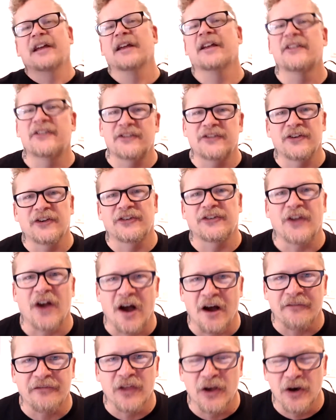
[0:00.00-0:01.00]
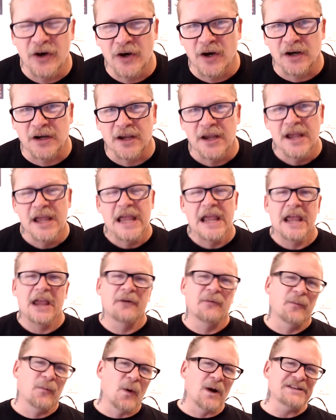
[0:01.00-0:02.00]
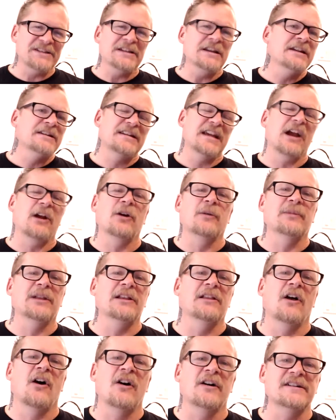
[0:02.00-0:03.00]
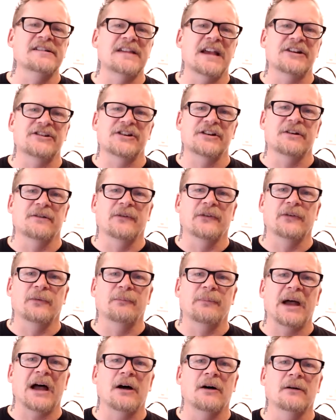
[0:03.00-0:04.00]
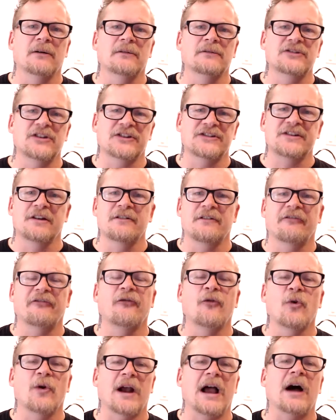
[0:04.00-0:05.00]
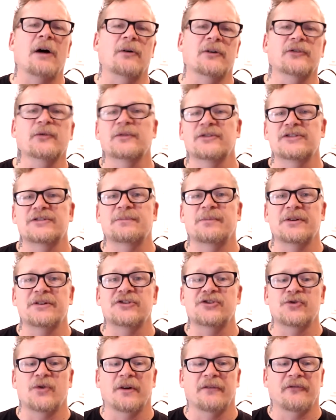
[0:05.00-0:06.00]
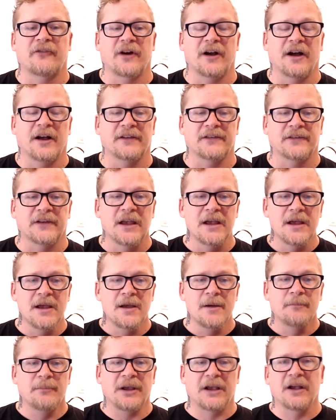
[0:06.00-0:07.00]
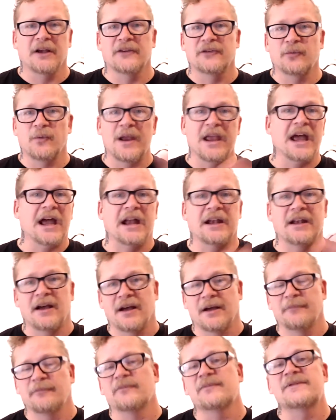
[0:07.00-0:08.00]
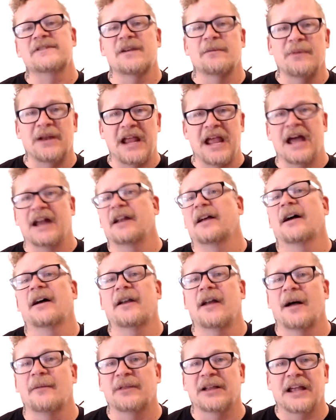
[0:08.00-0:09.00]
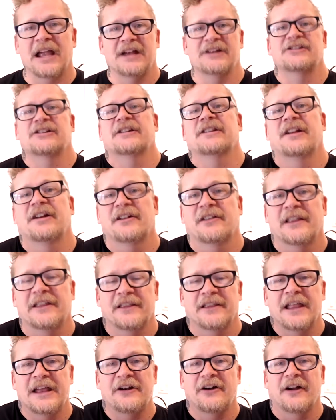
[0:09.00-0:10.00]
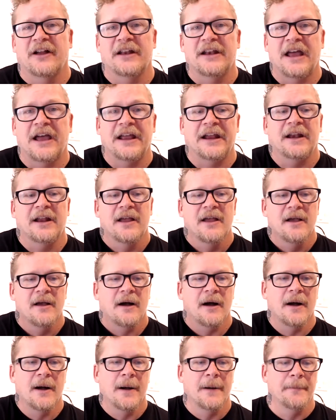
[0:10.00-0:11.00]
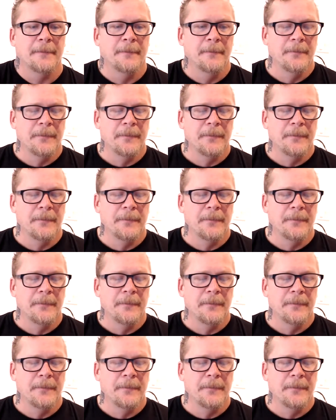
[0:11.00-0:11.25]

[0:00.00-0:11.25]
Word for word: is just off the hook. It wasn't a terribly long session. It was about just under four hours, which is pretty short for us because we had um, somebody had a, an obligation there later at night. Um,